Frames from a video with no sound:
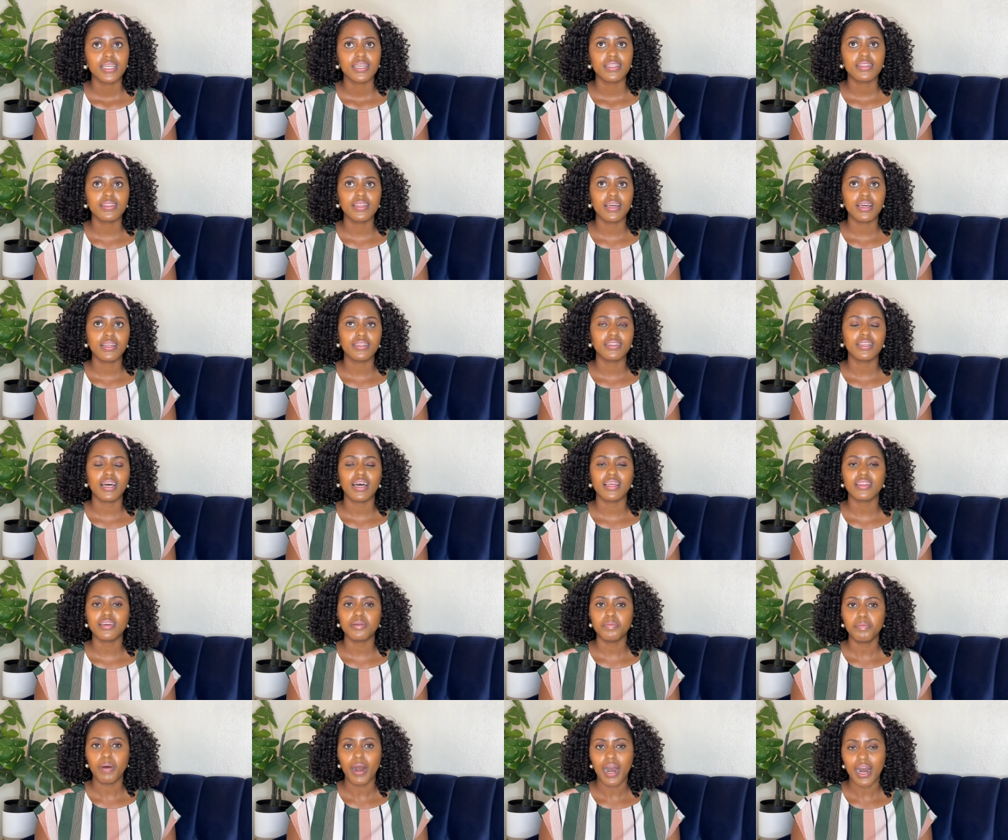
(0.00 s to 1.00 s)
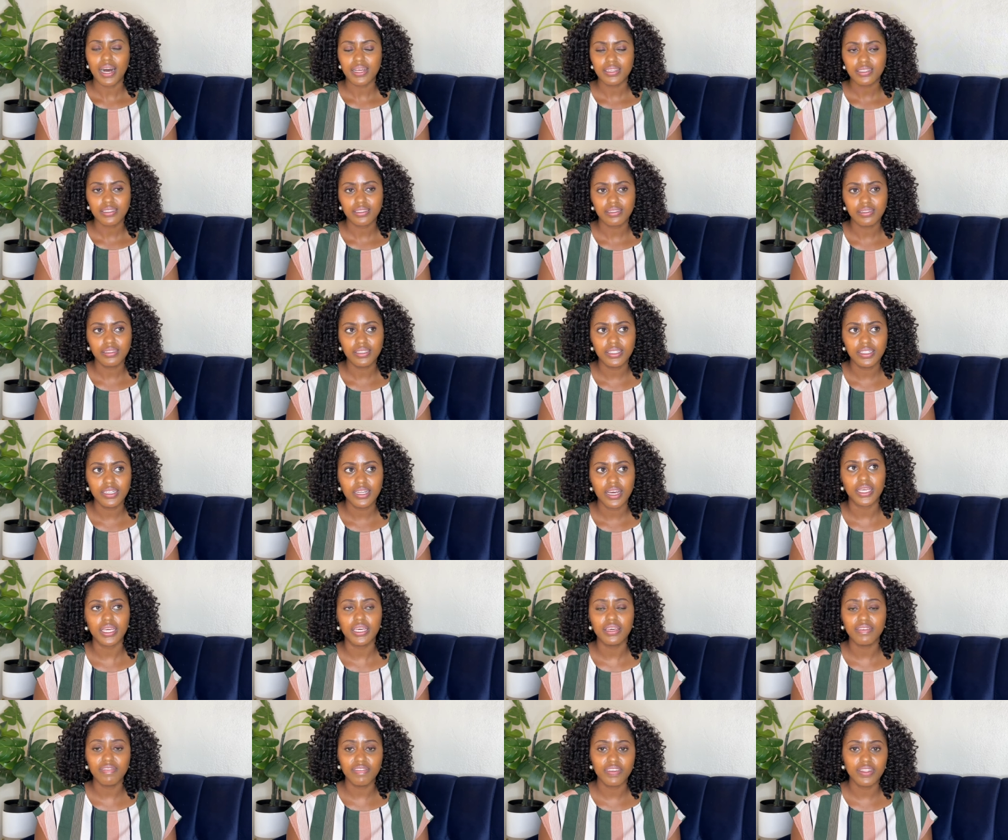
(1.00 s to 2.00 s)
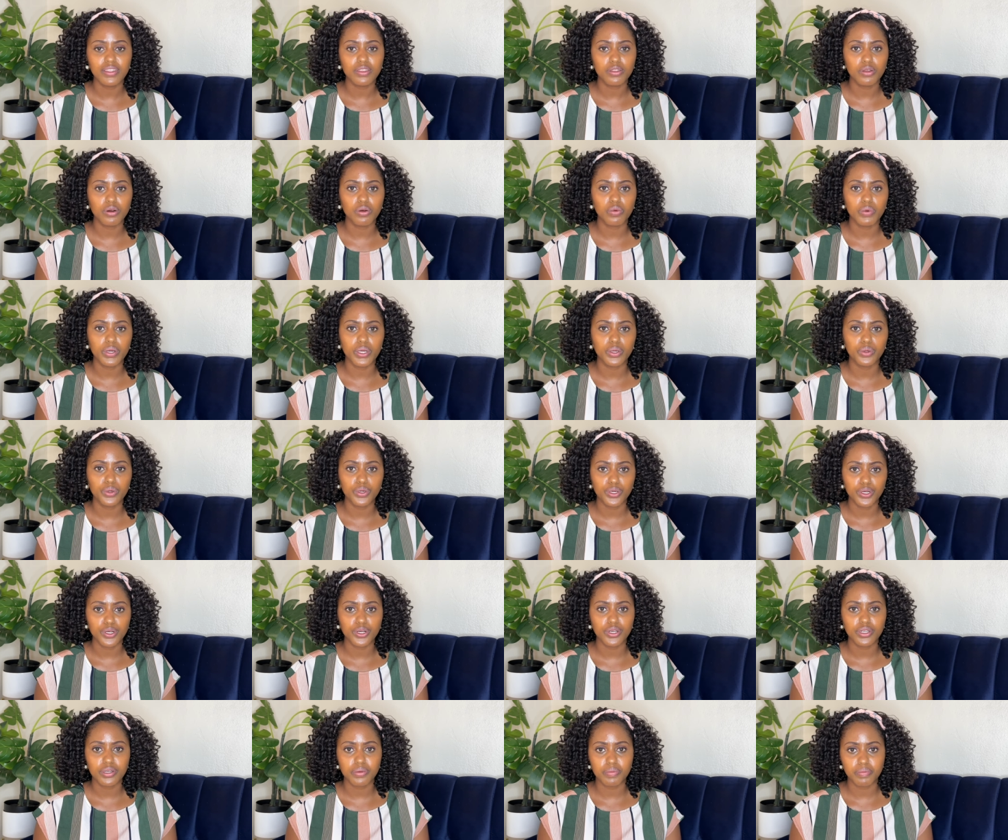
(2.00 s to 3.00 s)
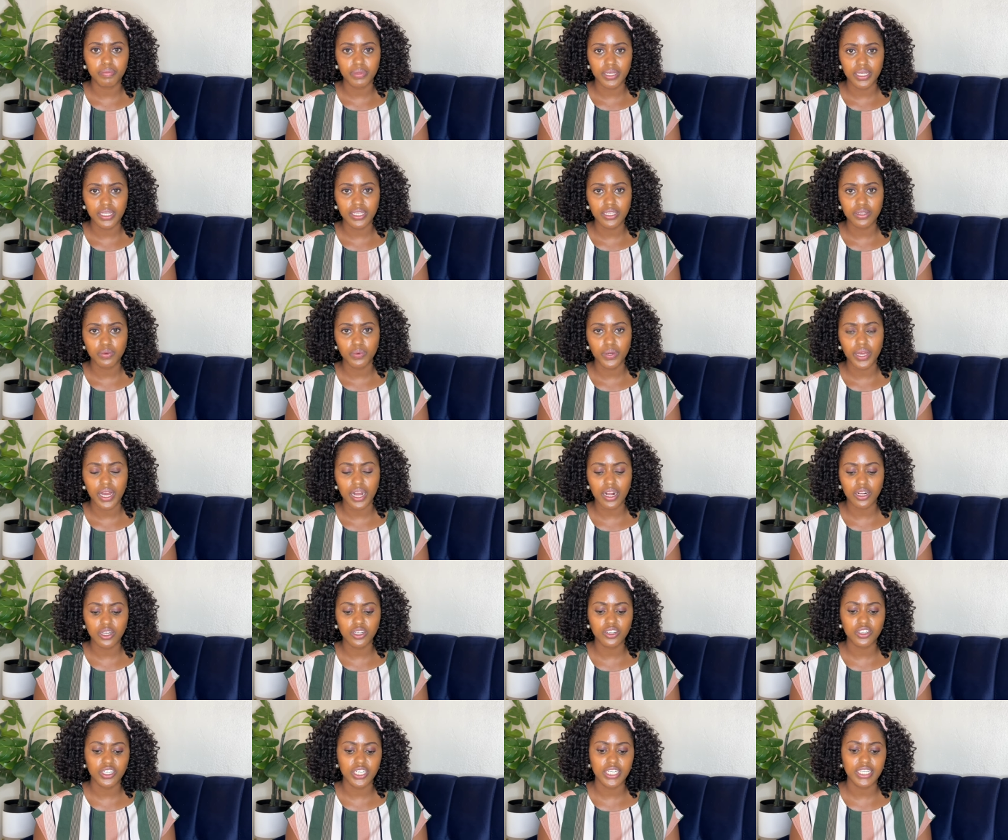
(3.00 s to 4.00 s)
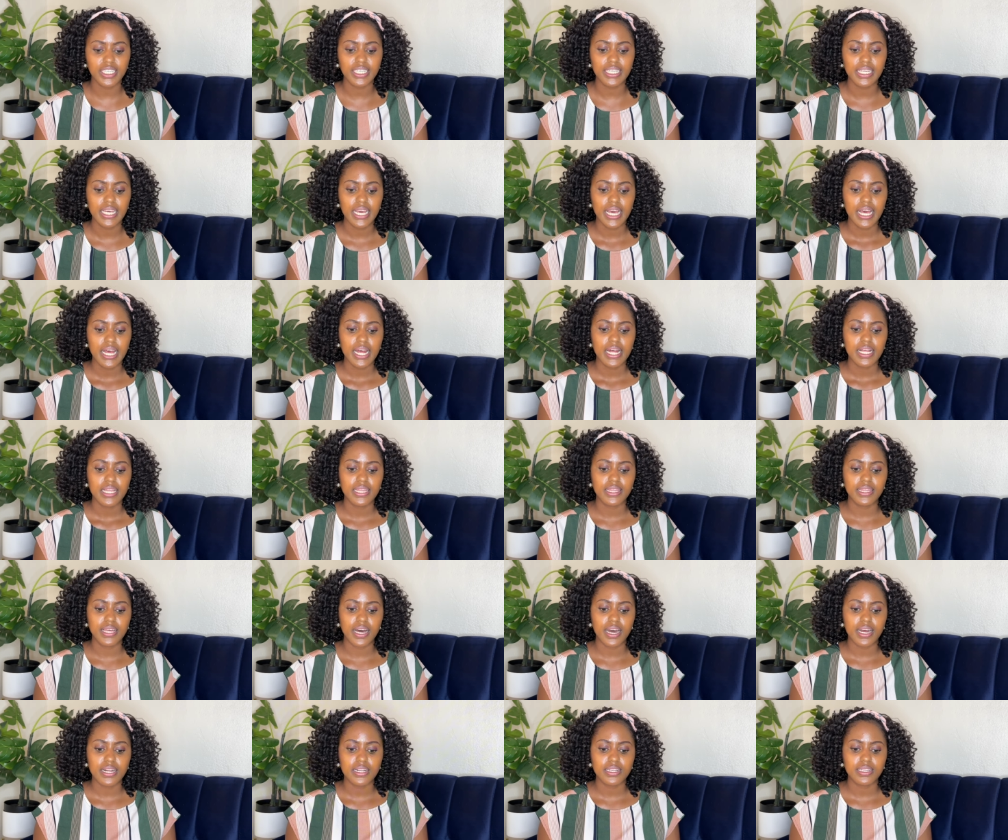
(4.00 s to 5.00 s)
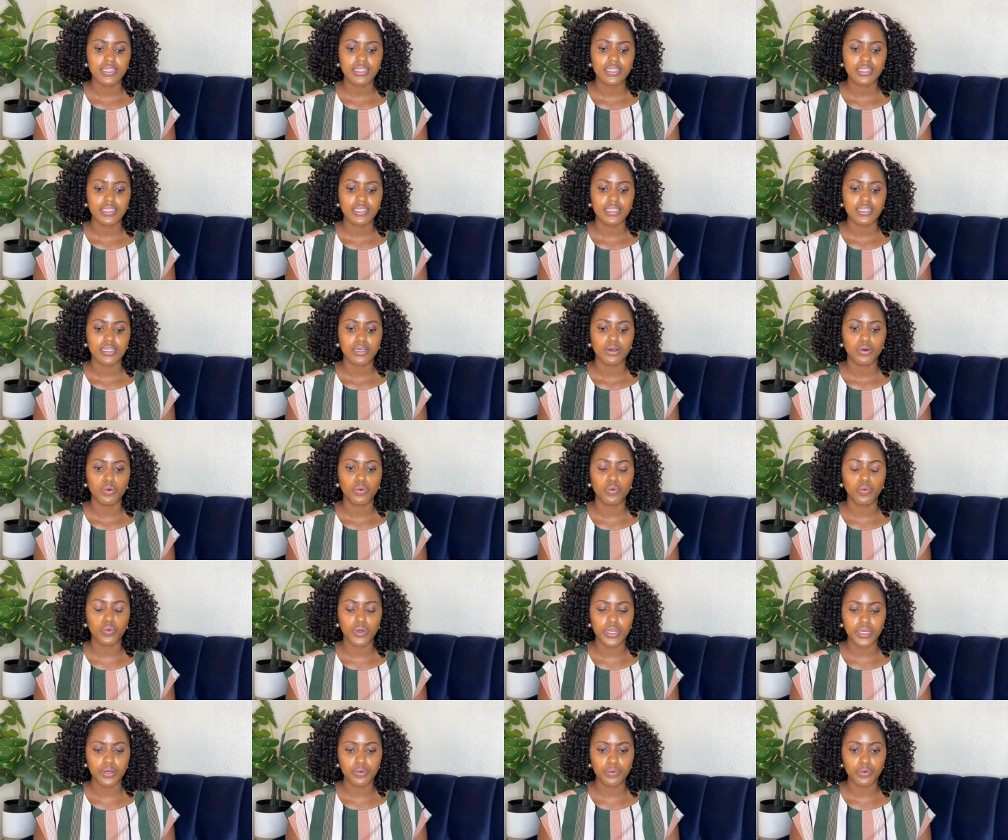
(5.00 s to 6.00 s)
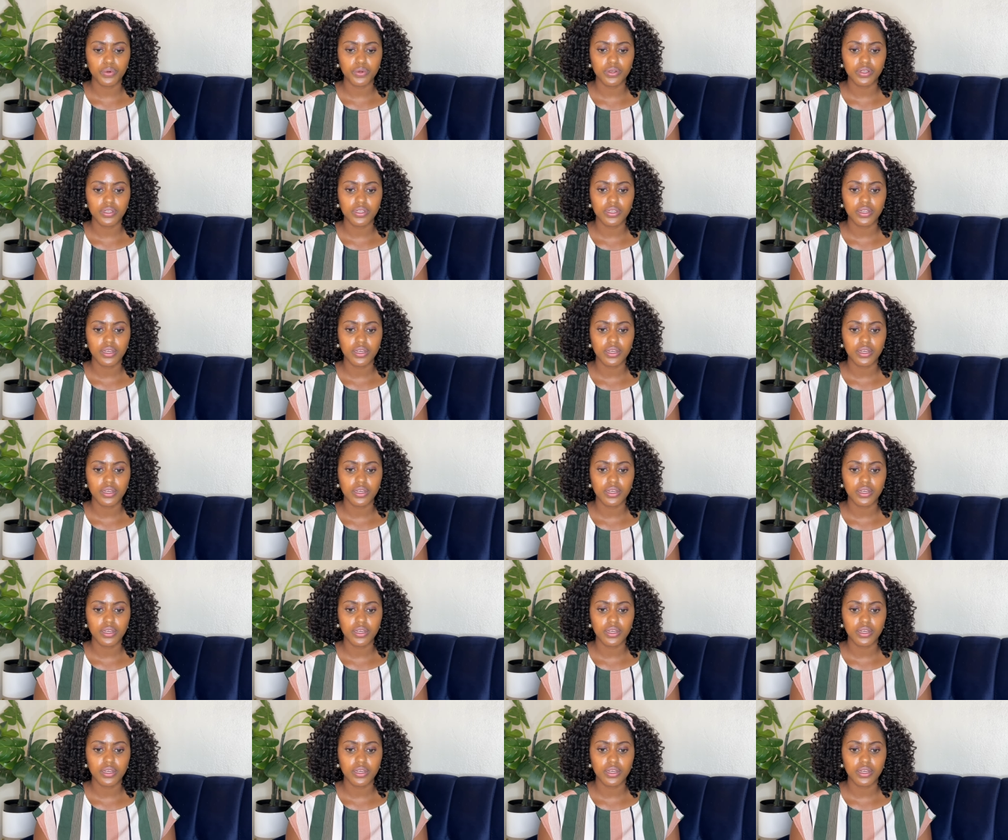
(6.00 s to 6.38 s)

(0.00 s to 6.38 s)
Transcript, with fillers: then the other person even though we could not meet we agreed that we would